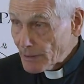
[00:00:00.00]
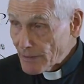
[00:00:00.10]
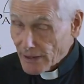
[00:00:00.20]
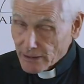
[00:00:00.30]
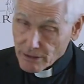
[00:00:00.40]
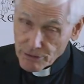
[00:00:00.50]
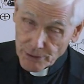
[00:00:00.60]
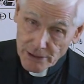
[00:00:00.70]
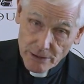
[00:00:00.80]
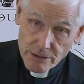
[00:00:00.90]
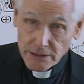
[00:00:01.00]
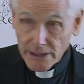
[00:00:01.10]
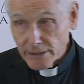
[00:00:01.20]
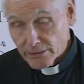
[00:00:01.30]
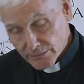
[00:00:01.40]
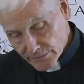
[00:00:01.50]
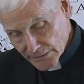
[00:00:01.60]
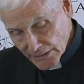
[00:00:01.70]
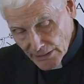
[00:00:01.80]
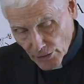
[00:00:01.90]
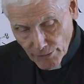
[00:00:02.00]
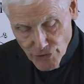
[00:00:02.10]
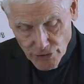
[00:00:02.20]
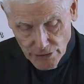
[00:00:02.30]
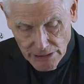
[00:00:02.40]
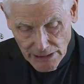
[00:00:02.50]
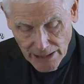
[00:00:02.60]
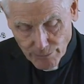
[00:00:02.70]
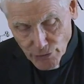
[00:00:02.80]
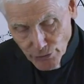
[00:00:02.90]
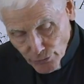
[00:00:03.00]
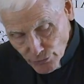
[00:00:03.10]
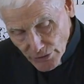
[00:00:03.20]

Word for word: And then three years later, Question Time two,